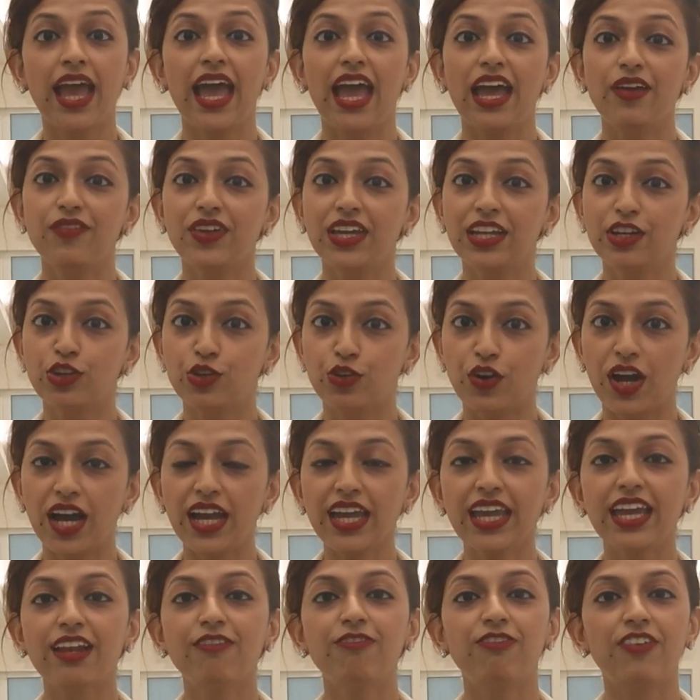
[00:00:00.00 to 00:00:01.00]
having
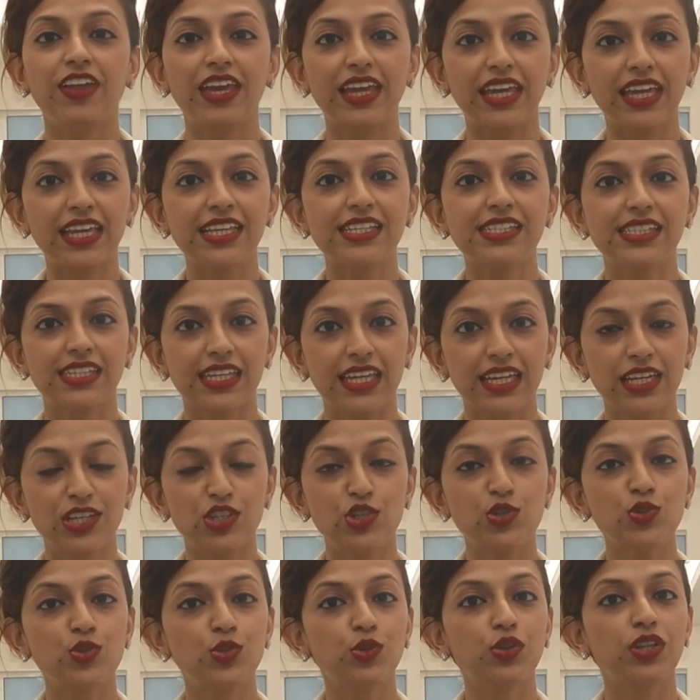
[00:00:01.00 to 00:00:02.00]
dry and flaky skin
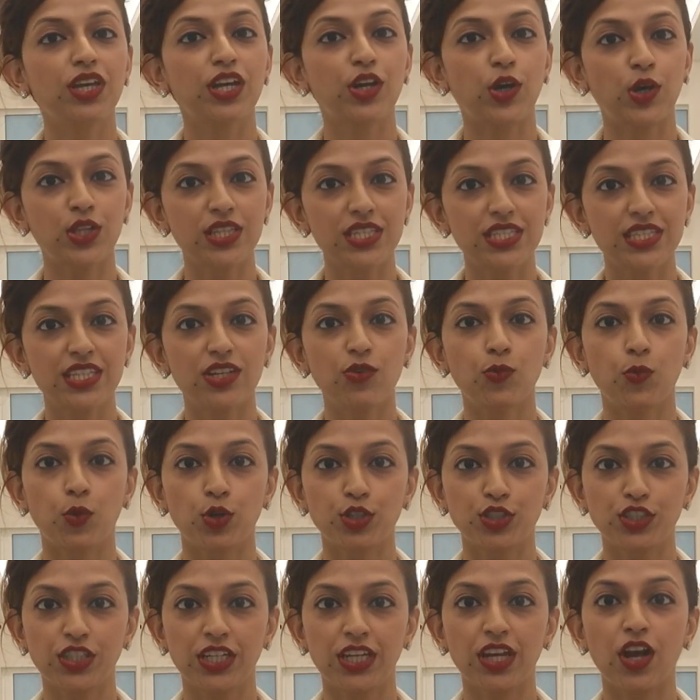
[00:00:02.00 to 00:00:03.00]
due to the constant
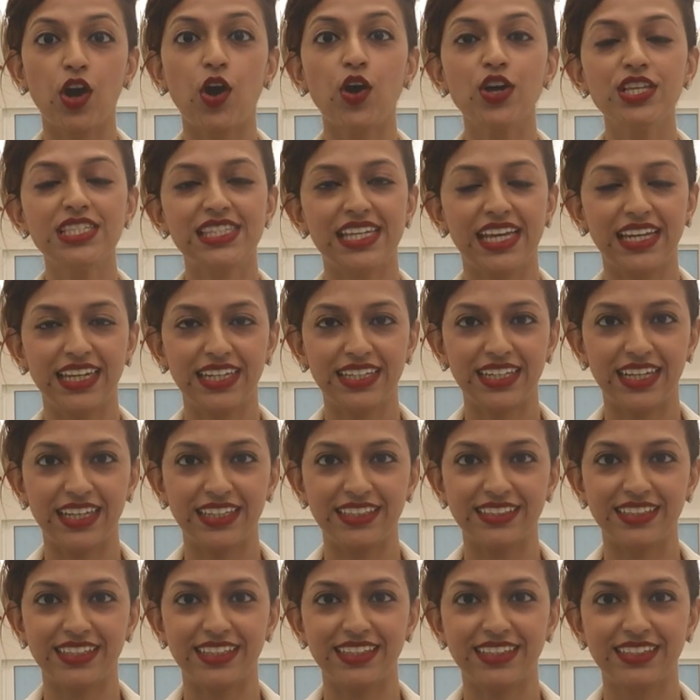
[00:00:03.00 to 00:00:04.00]
washing or
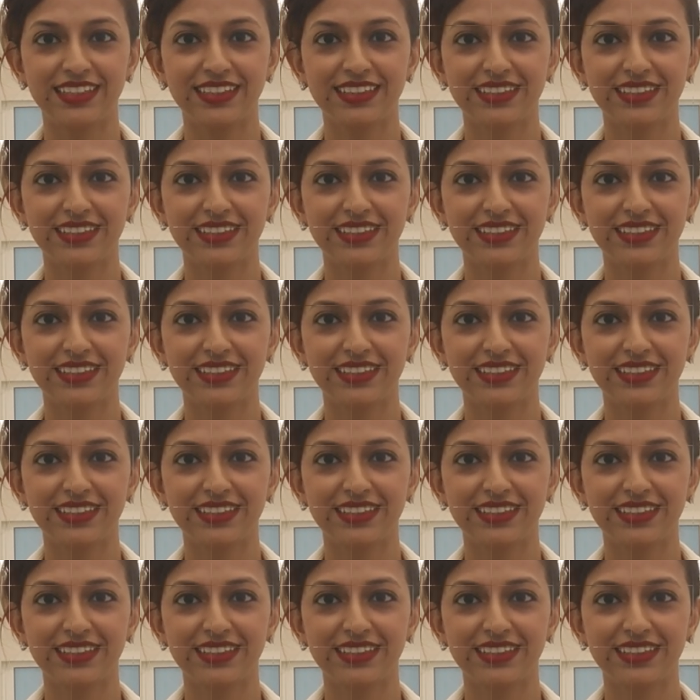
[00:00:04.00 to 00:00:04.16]
sanitizing.